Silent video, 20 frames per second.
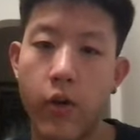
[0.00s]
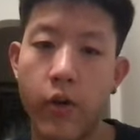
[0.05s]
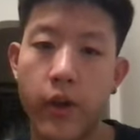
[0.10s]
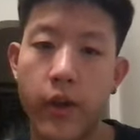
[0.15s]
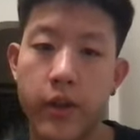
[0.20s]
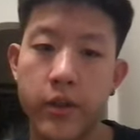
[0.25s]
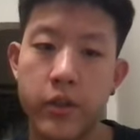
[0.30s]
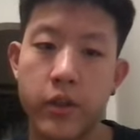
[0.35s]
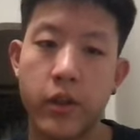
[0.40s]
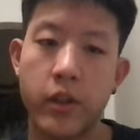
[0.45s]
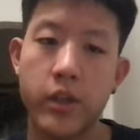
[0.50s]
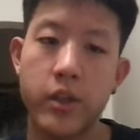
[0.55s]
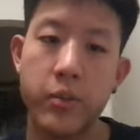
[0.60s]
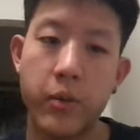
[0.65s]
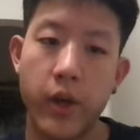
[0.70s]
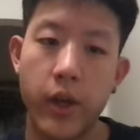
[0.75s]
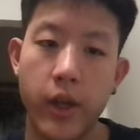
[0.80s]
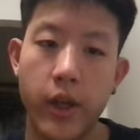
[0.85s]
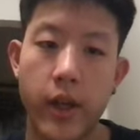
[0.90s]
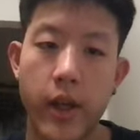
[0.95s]
Okay, so let's
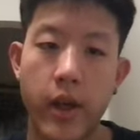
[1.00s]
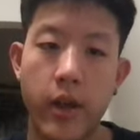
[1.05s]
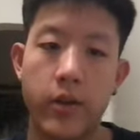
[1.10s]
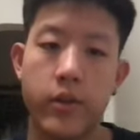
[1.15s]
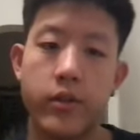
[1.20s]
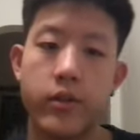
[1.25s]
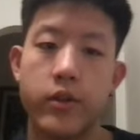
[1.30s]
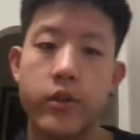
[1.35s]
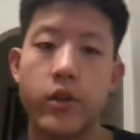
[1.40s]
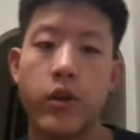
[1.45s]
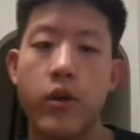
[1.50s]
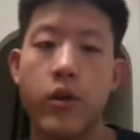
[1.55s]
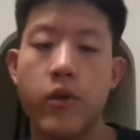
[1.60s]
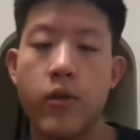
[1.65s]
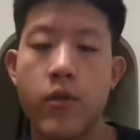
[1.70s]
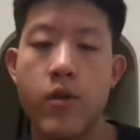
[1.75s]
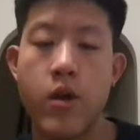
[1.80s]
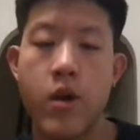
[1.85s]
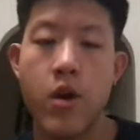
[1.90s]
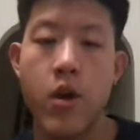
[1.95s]
break it down.
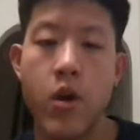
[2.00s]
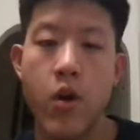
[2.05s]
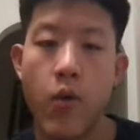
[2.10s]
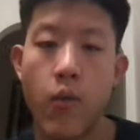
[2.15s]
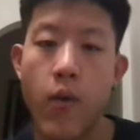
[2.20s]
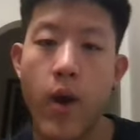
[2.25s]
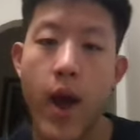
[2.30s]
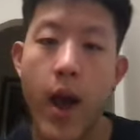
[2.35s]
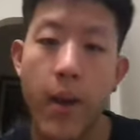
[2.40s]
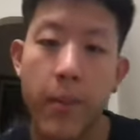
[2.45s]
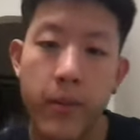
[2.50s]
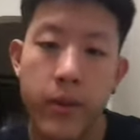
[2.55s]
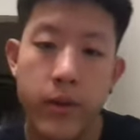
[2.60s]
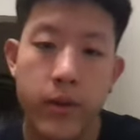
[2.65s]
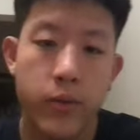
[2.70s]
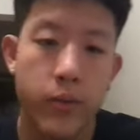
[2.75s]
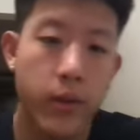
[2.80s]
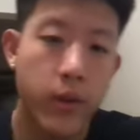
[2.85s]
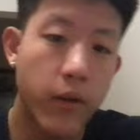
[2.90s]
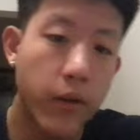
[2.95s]
So, what
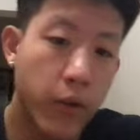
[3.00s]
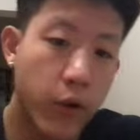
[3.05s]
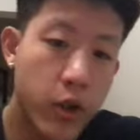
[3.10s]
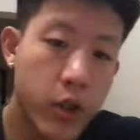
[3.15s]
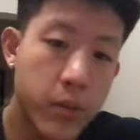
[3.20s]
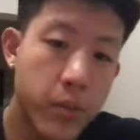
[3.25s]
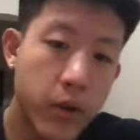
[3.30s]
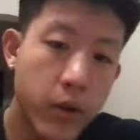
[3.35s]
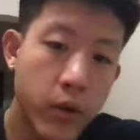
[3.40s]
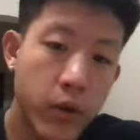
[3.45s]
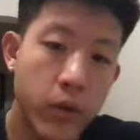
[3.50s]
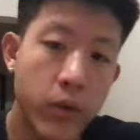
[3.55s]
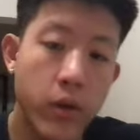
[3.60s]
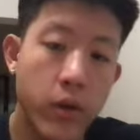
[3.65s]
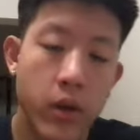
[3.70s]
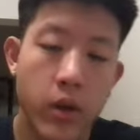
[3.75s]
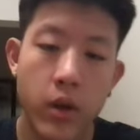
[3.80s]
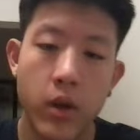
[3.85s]
happens with the first balloon?